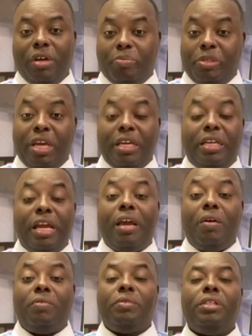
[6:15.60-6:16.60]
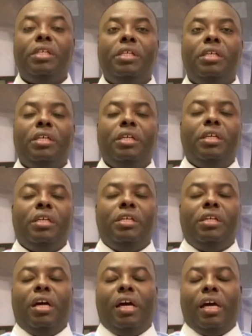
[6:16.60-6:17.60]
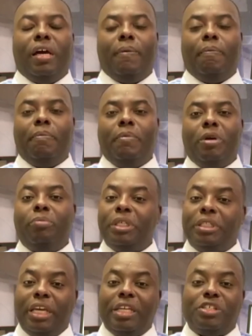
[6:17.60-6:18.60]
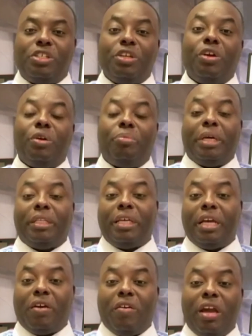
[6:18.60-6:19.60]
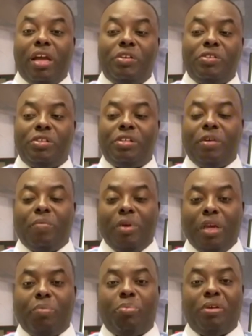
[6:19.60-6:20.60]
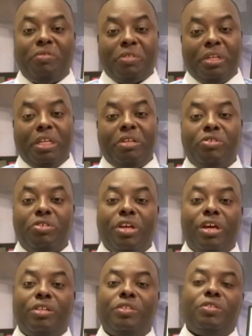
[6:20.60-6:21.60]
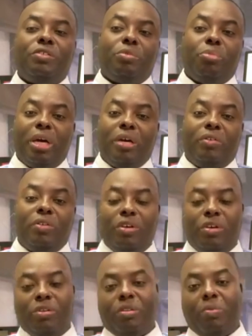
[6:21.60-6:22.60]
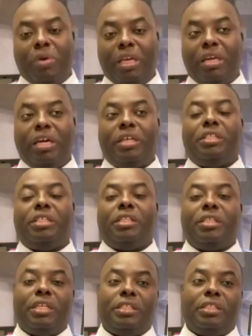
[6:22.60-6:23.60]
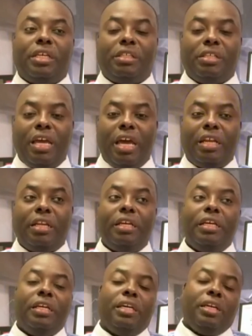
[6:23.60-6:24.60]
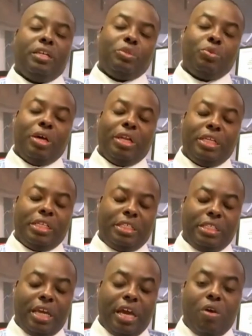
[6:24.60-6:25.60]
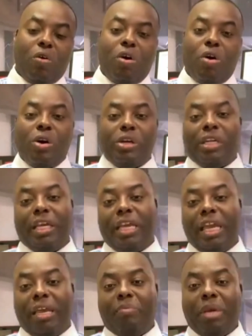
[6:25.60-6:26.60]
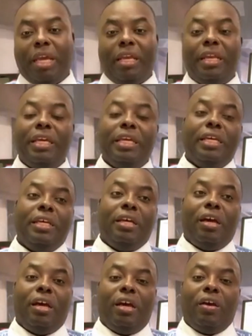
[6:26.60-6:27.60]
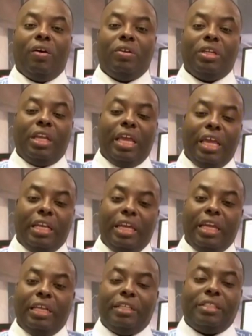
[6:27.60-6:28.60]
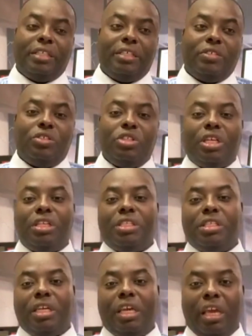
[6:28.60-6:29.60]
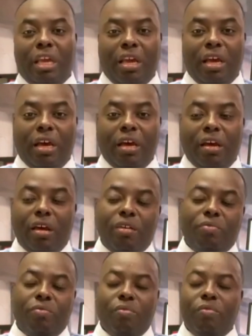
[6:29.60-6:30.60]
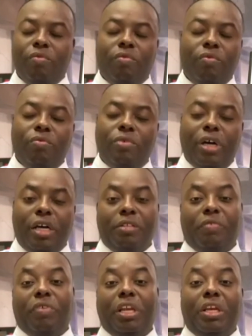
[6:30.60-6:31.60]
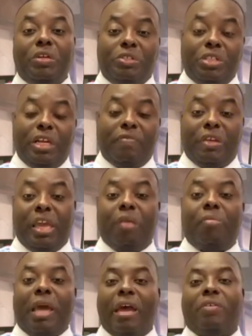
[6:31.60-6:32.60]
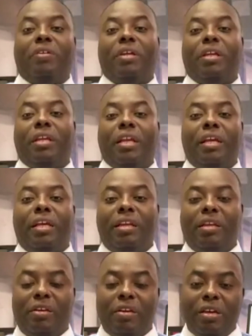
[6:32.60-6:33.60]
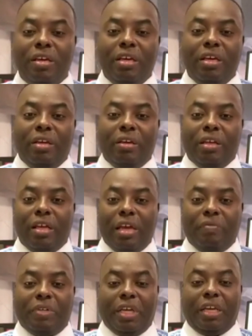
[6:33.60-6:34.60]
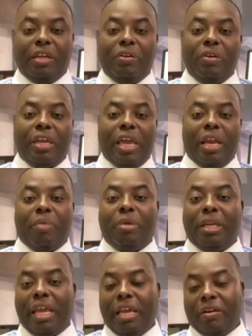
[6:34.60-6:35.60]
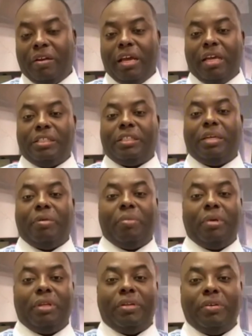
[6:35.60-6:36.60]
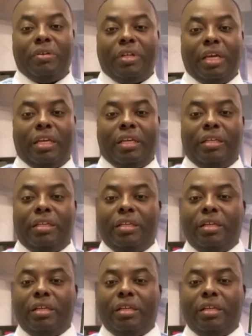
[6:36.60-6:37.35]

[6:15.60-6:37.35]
upside down. A couple of things to note about that crash that we had previously discussed about, the wind gusts and things like that, as well as how hard they came in on the landing. As you can see, other videos that have came out, and I've taken a look at them and analyzed them and looked at